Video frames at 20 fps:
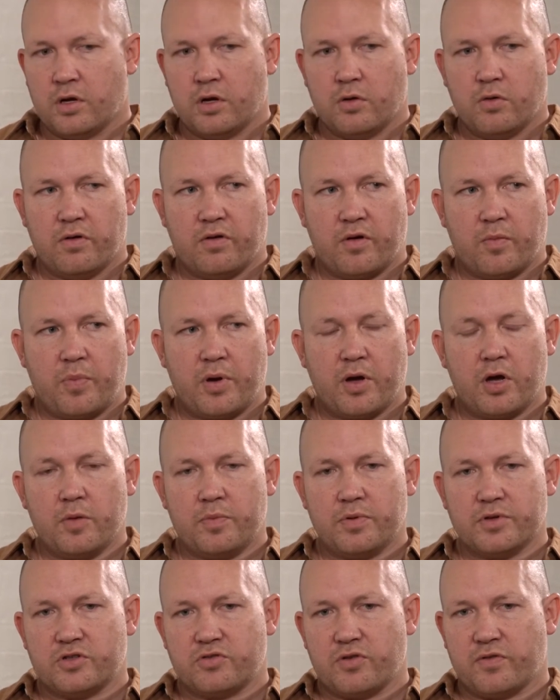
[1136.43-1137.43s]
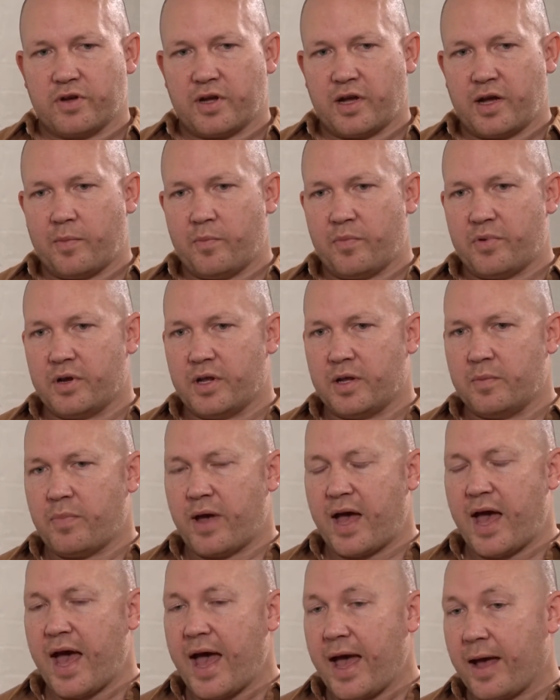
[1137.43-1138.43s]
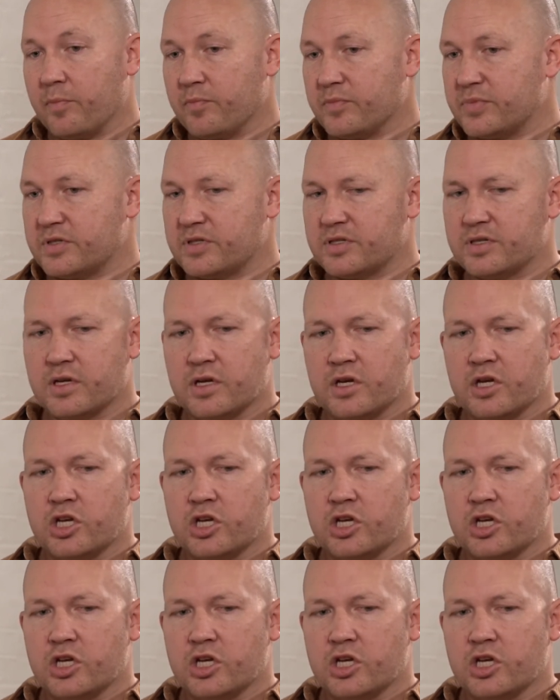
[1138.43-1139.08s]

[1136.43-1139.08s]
With a purpose-driven company, perhaps